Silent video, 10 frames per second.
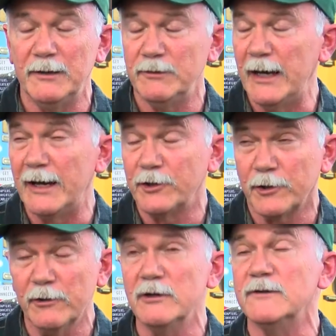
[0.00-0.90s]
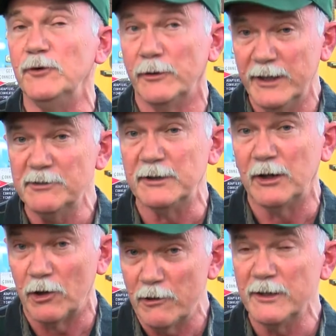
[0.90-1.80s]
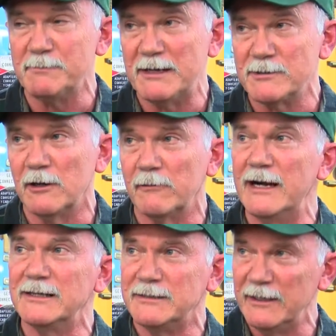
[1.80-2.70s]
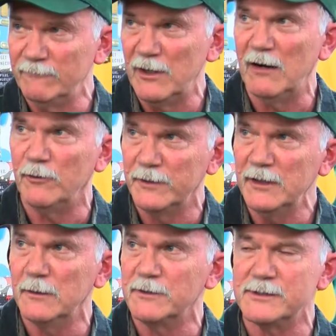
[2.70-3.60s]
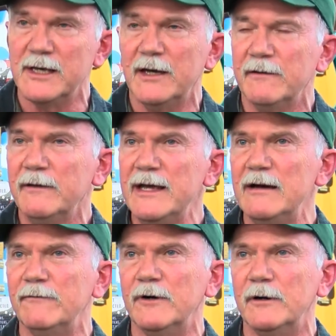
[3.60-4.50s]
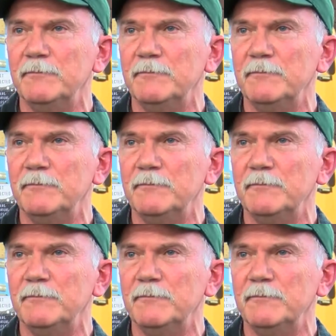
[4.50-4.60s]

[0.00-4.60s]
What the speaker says: I'd encourage, if you're interested in learning about songwriting, to get involved with them, because they have,